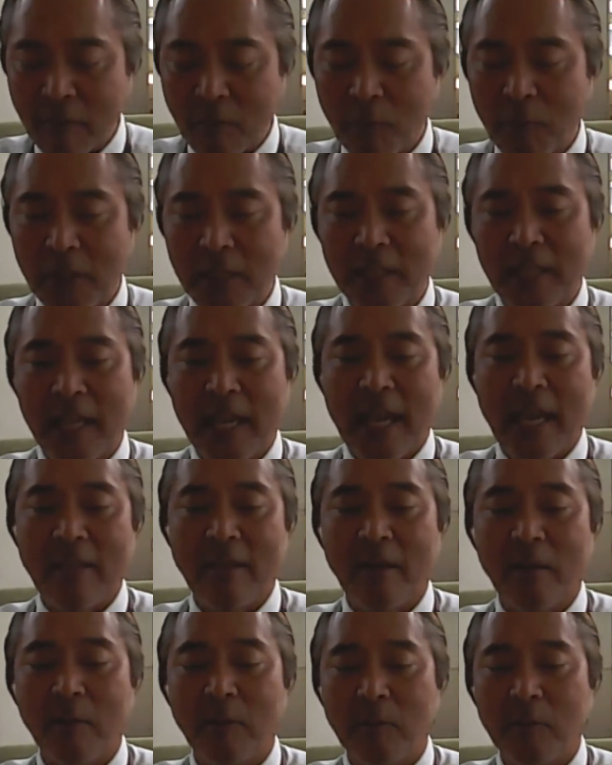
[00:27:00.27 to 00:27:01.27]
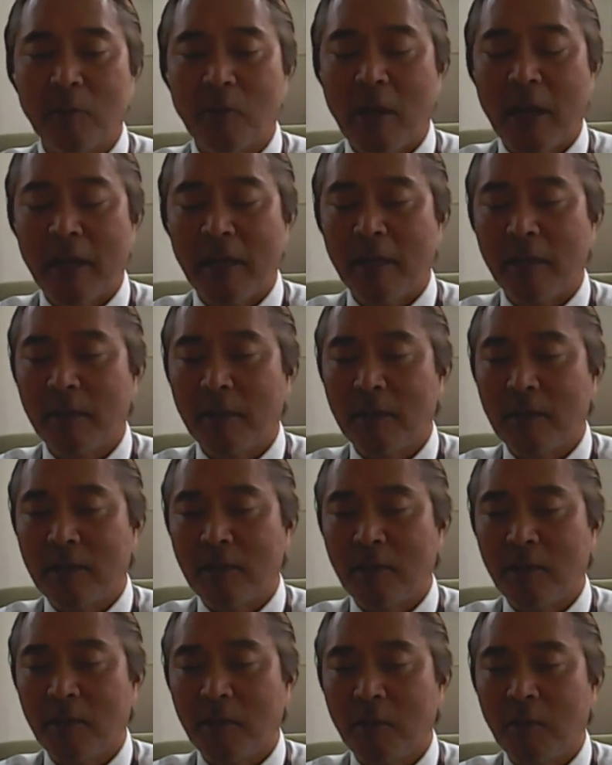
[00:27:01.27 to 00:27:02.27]
everyone together, trying
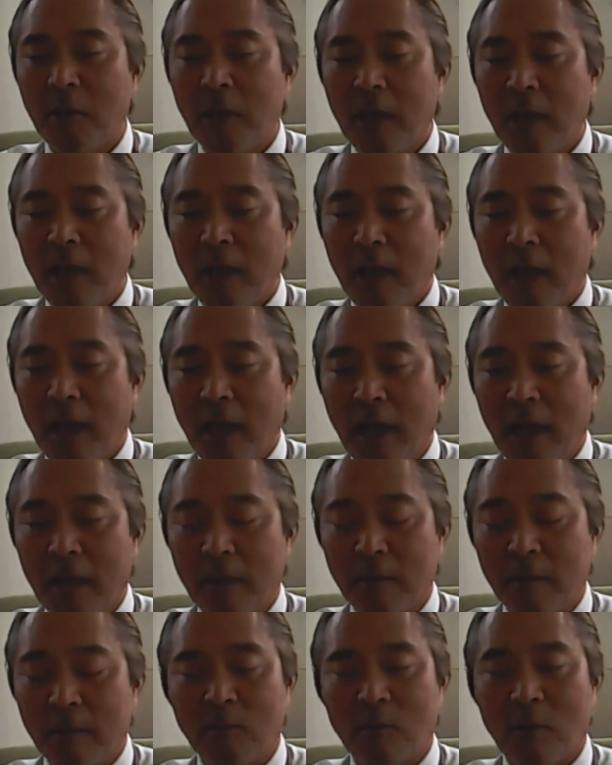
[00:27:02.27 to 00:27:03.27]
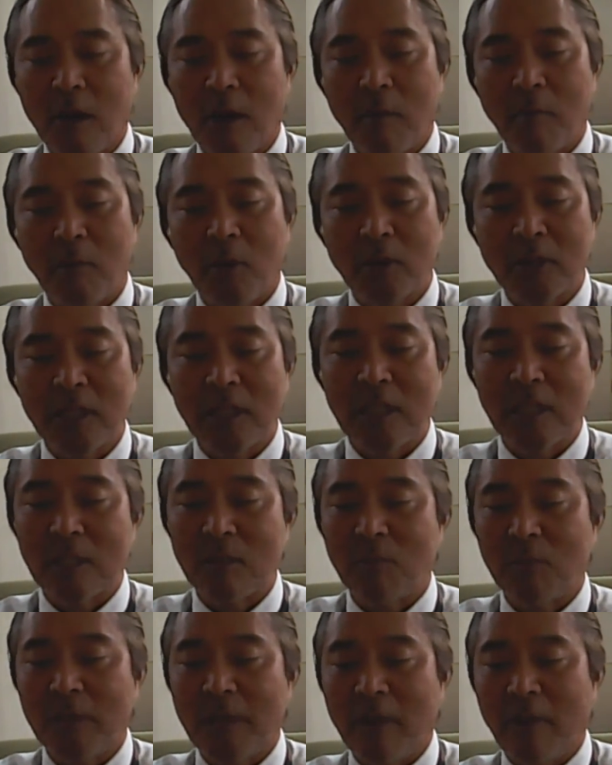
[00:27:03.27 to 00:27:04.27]
to draw
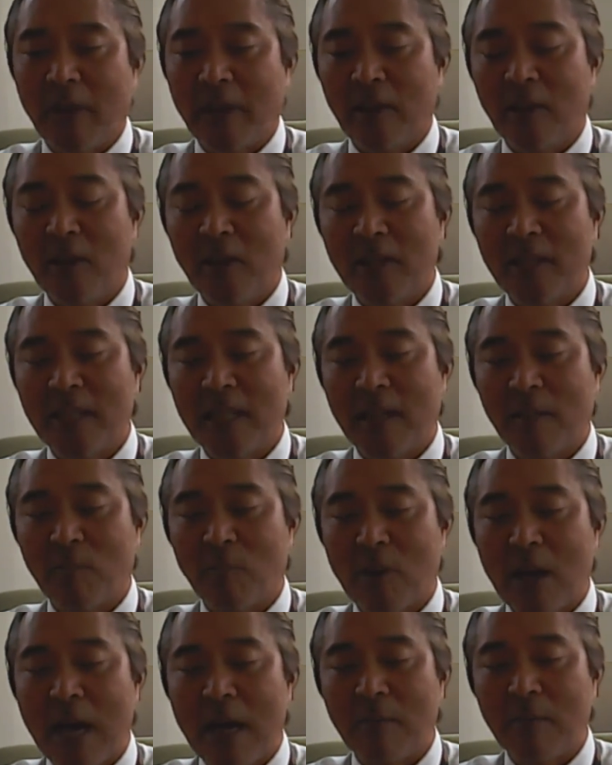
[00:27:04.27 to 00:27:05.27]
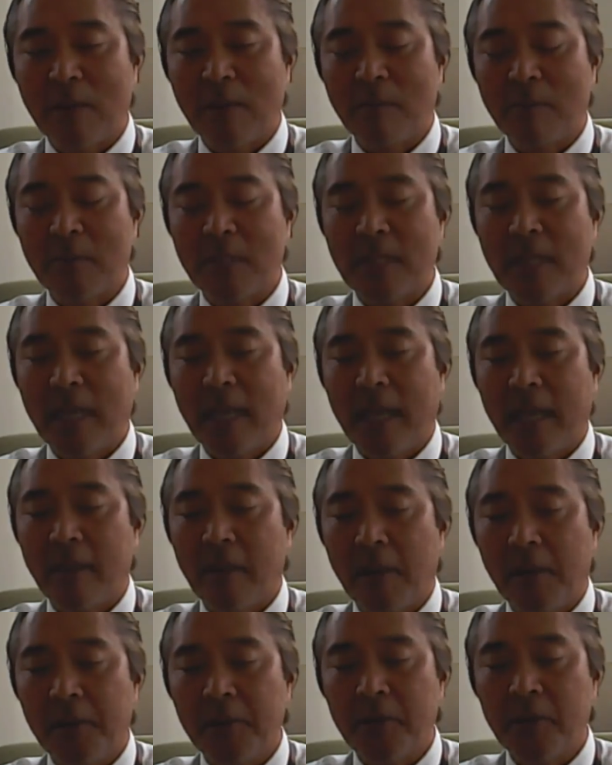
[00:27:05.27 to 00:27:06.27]
multidisciplinary looks at problems,
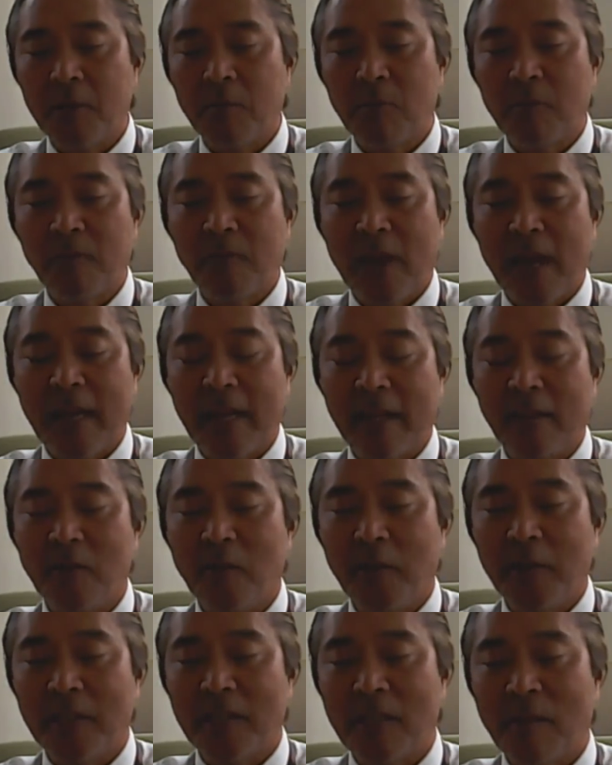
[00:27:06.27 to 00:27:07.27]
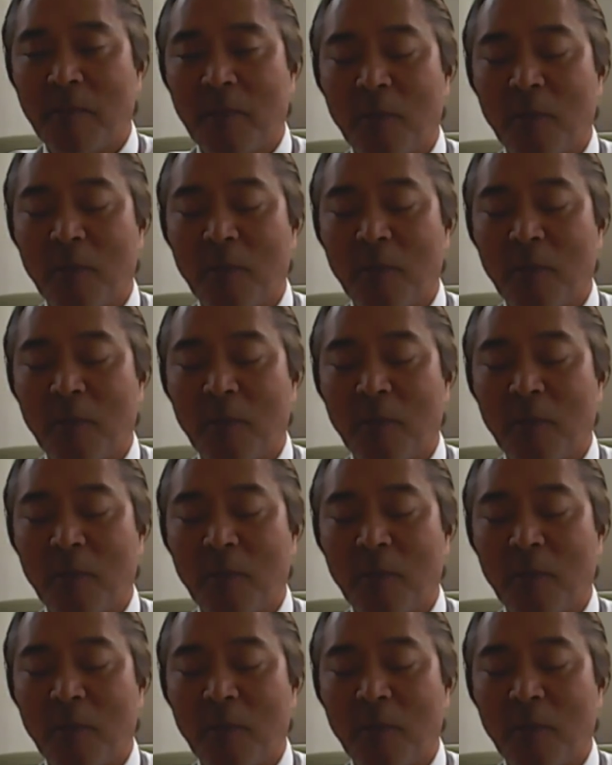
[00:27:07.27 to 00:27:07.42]
and also doing